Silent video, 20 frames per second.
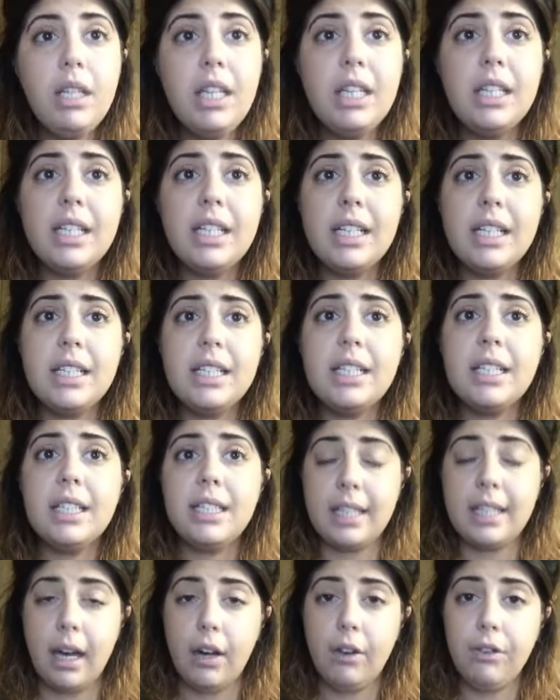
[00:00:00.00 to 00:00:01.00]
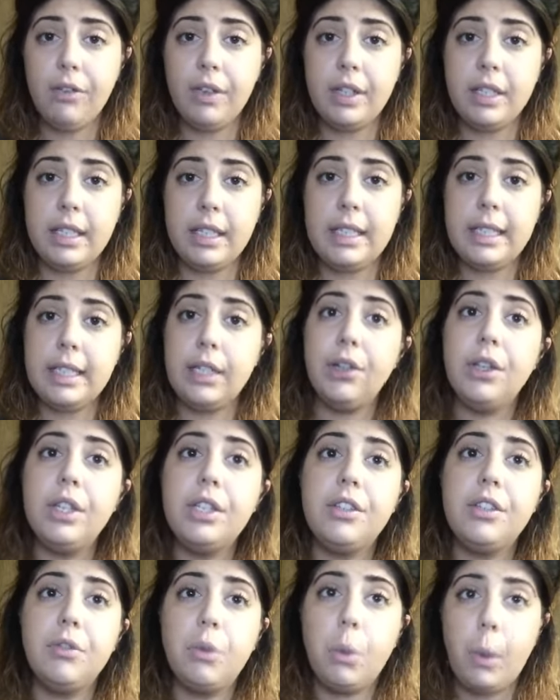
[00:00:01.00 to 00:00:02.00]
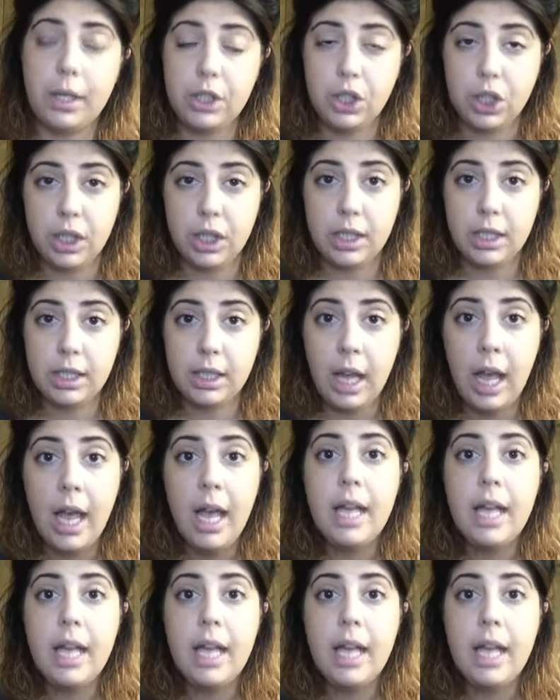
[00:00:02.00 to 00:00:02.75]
The test itself is a series of questions